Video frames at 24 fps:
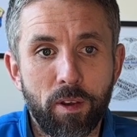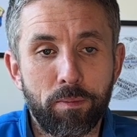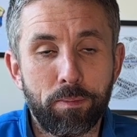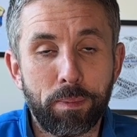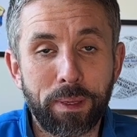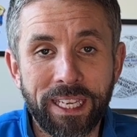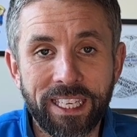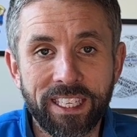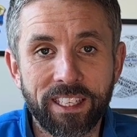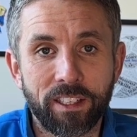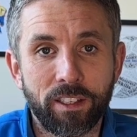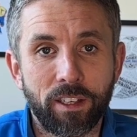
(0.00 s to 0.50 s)

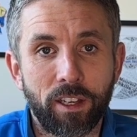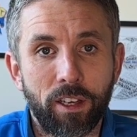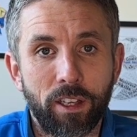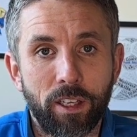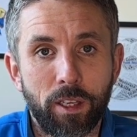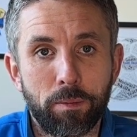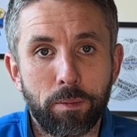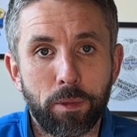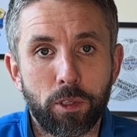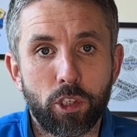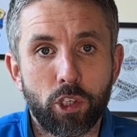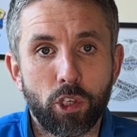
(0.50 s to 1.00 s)
being an early
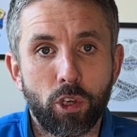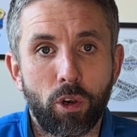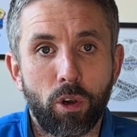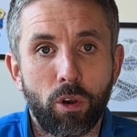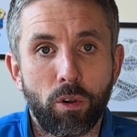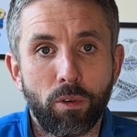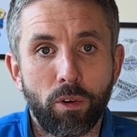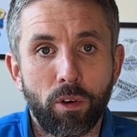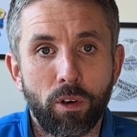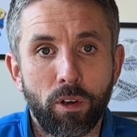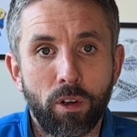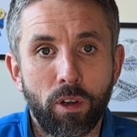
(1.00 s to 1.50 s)

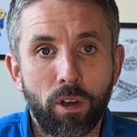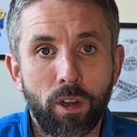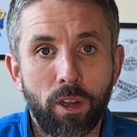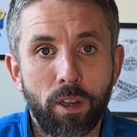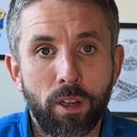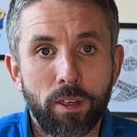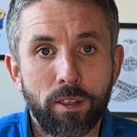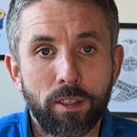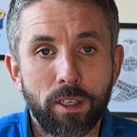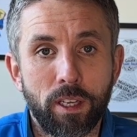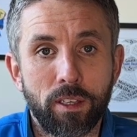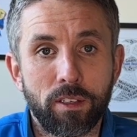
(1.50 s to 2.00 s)
maturer
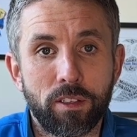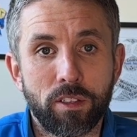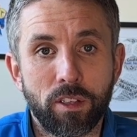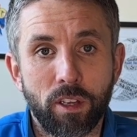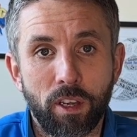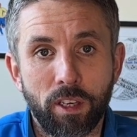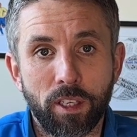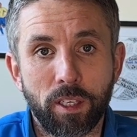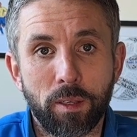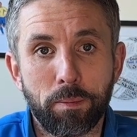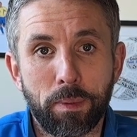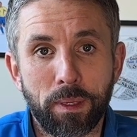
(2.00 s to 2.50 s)
and
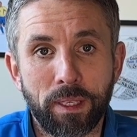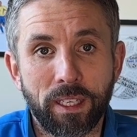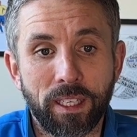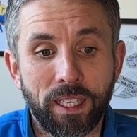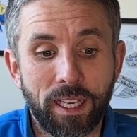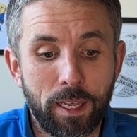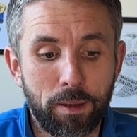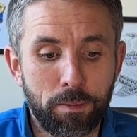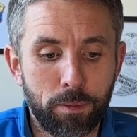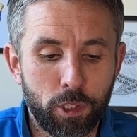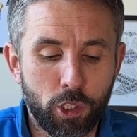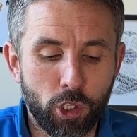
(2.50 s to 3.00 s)
certainly being a
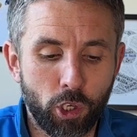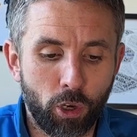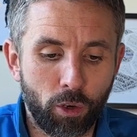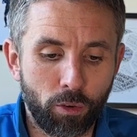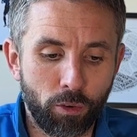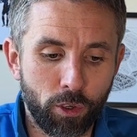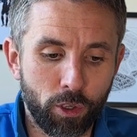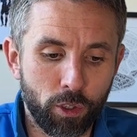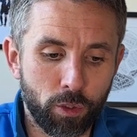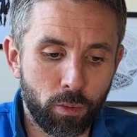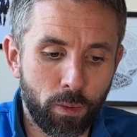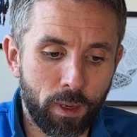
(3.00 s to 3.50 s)
late
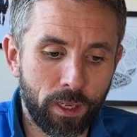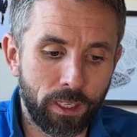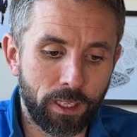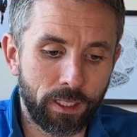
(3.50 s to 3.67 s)
maturer as well.